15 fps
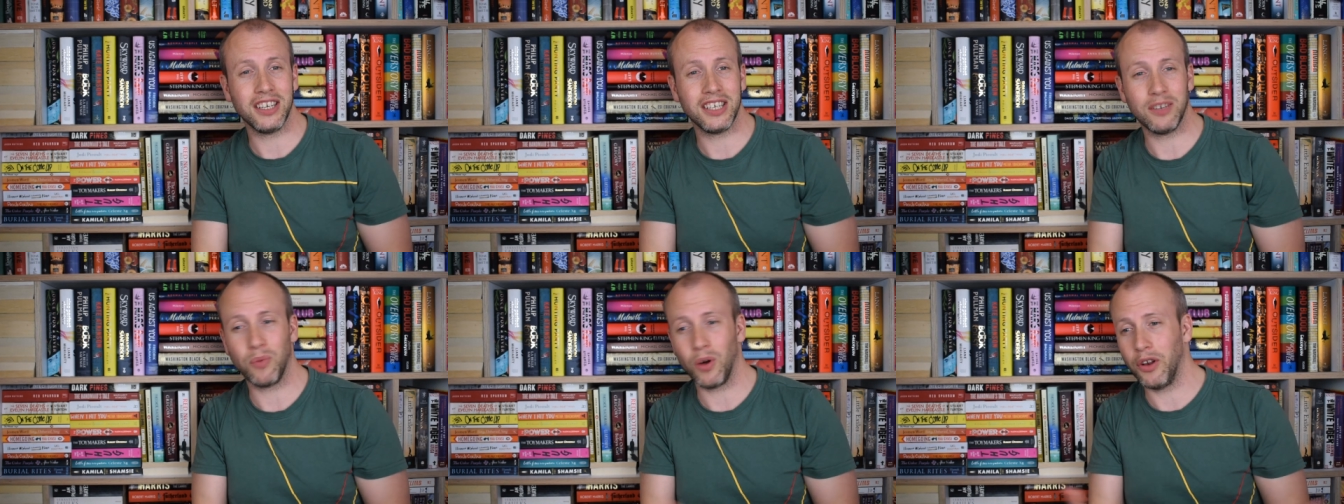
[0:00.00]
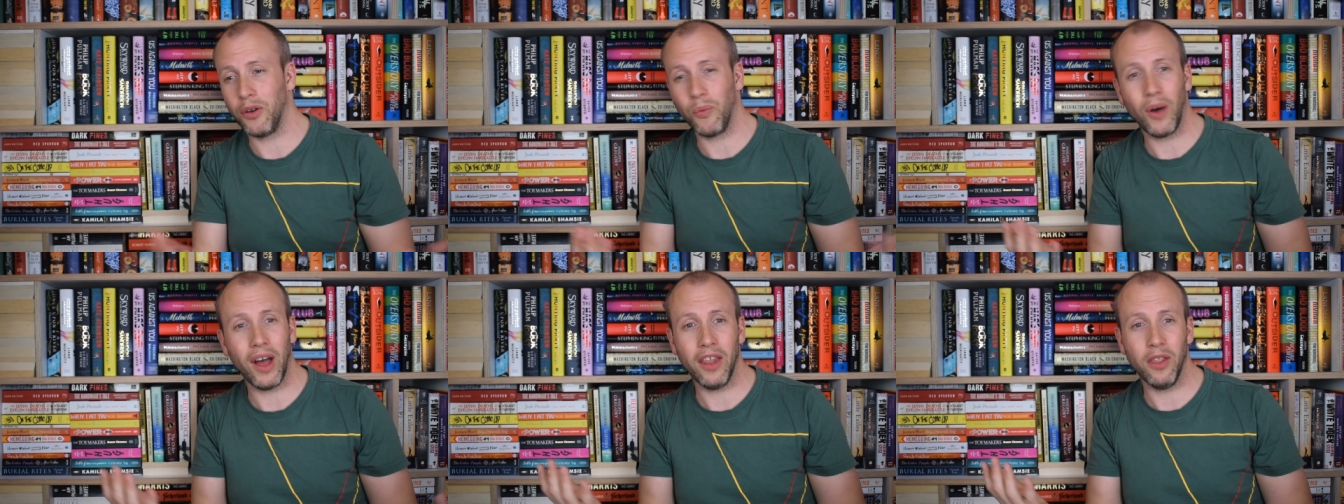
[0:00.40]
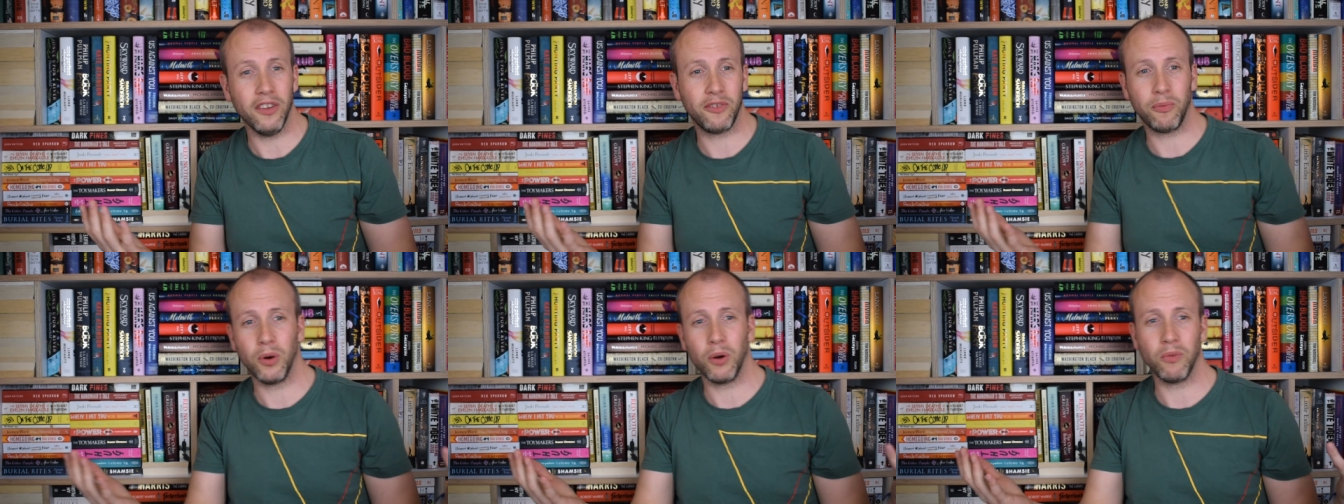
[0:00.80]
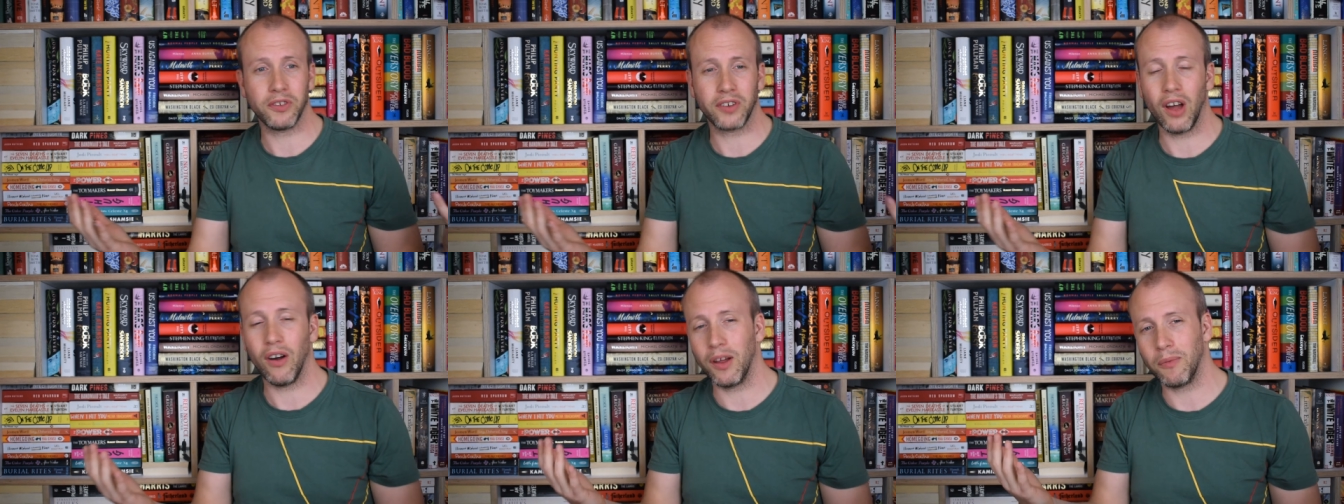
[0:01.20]
did wonder where this book was
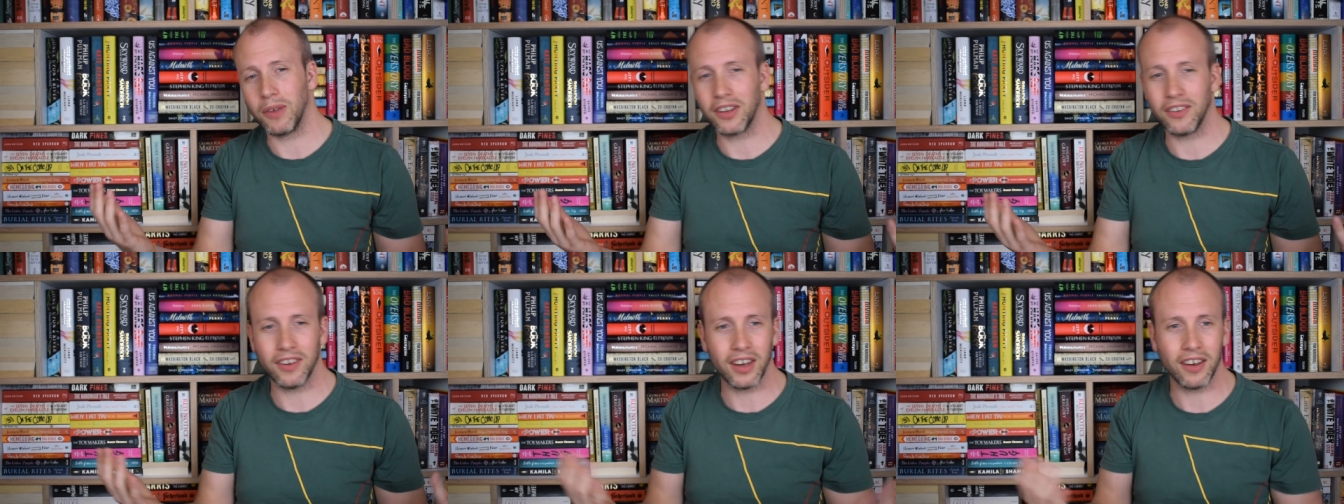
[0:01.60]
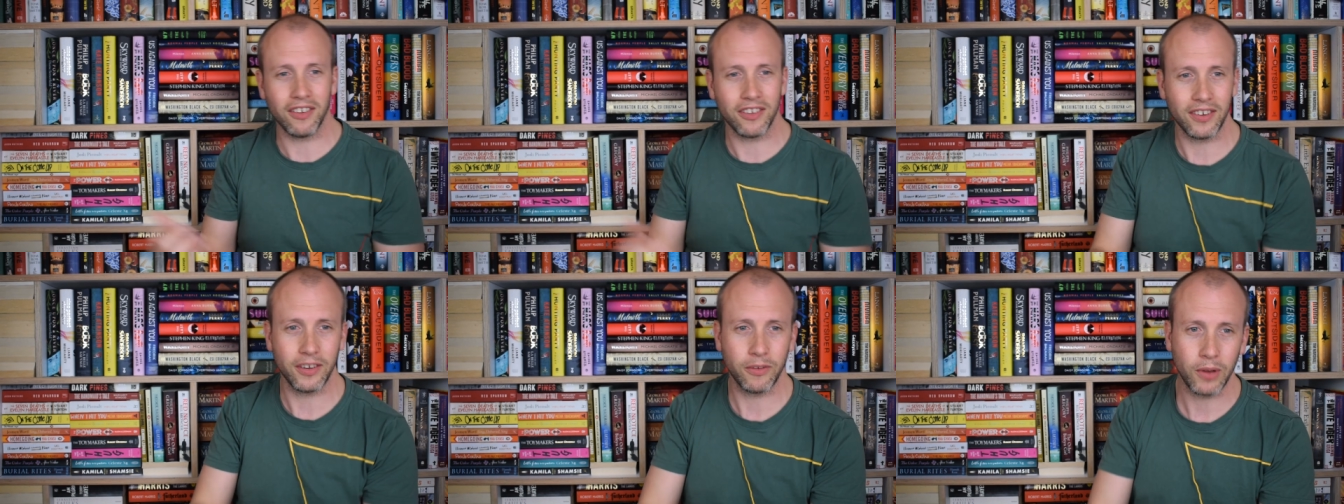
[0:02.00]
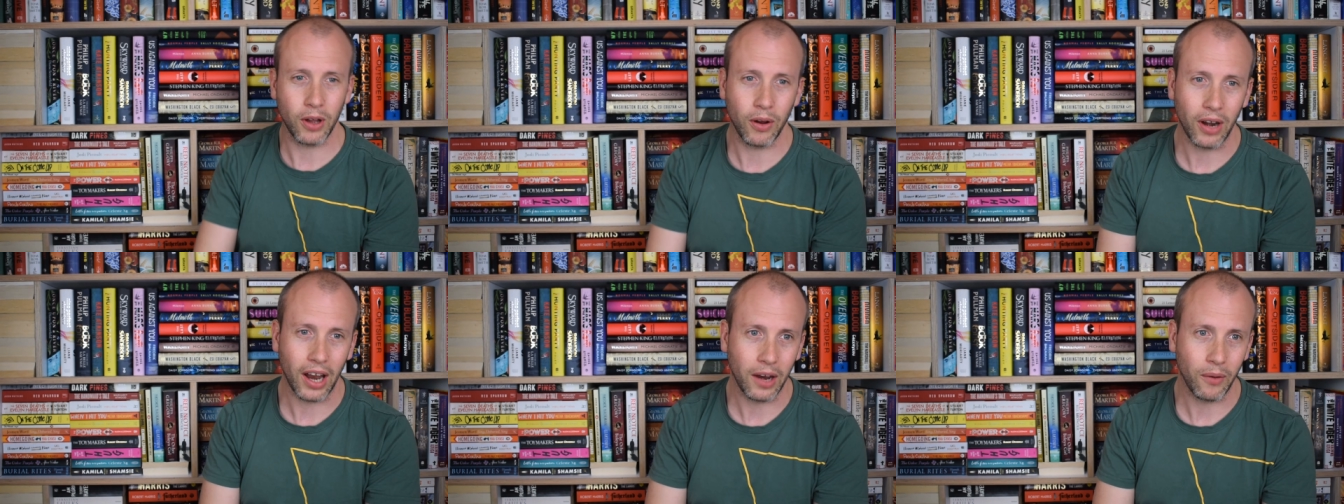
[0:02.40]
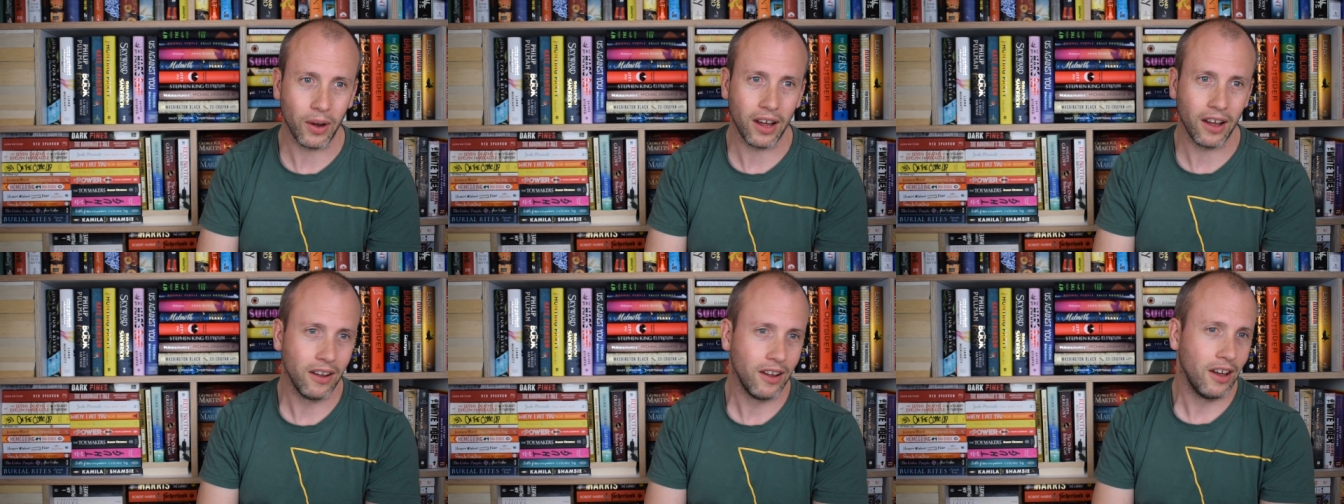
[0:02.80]
going because it didn't seem to be going
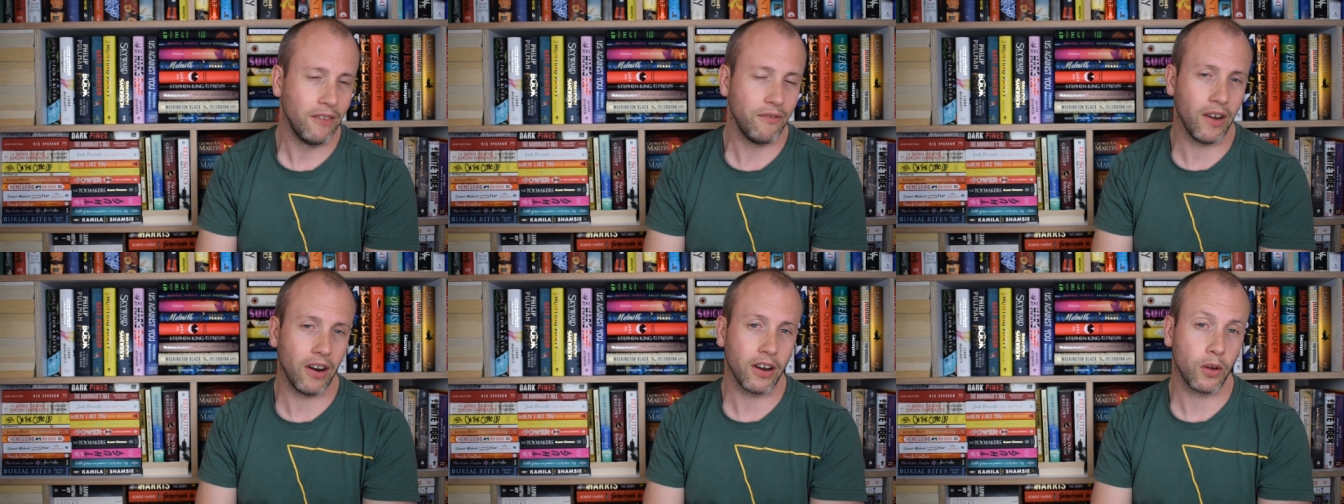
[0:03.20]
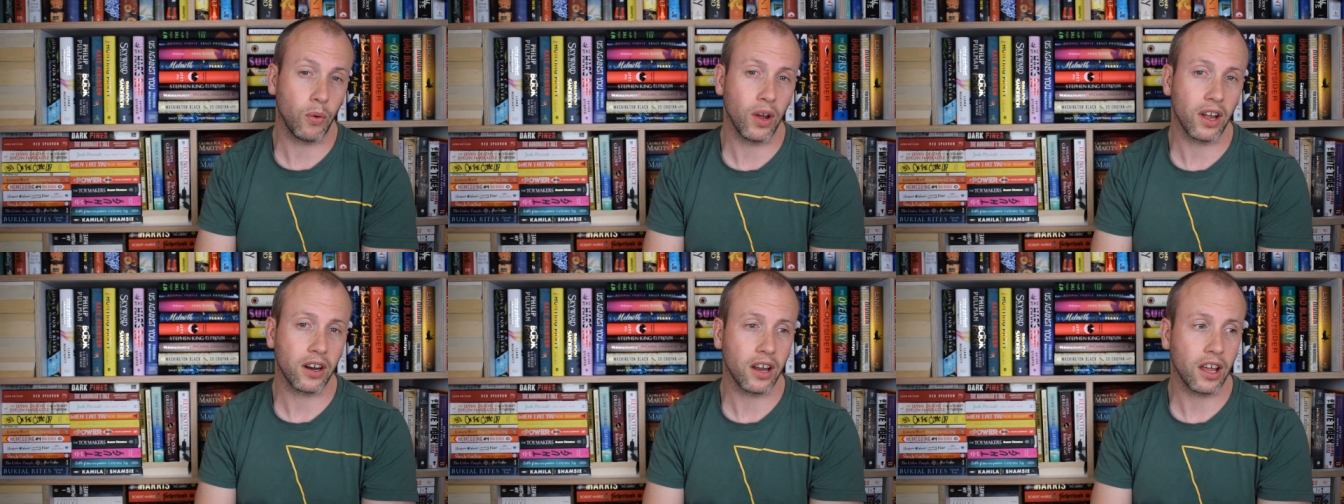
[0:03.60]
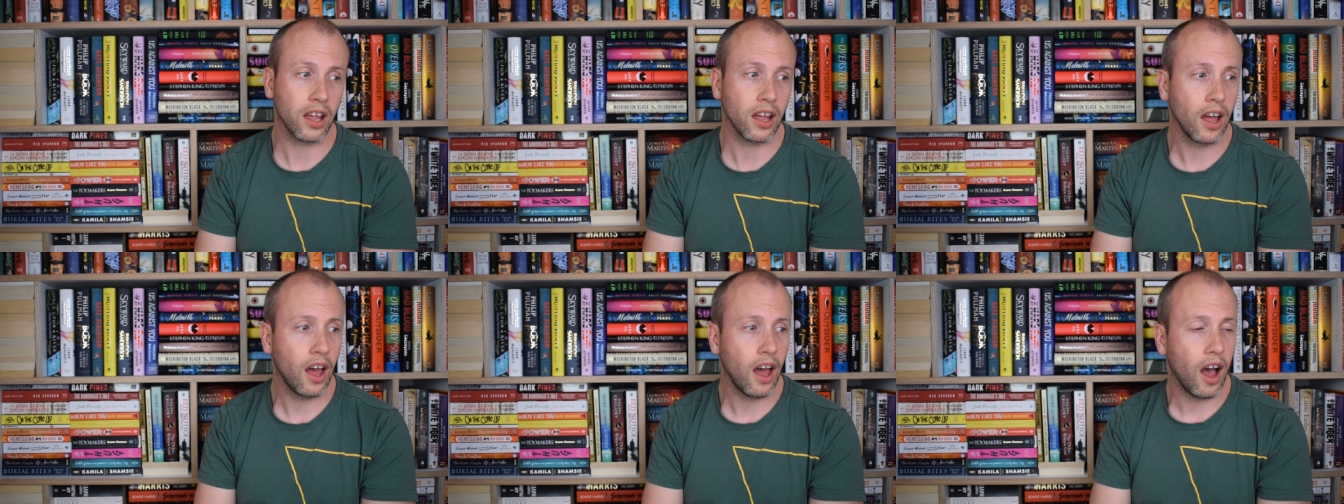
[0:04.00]
anywhere very quickly.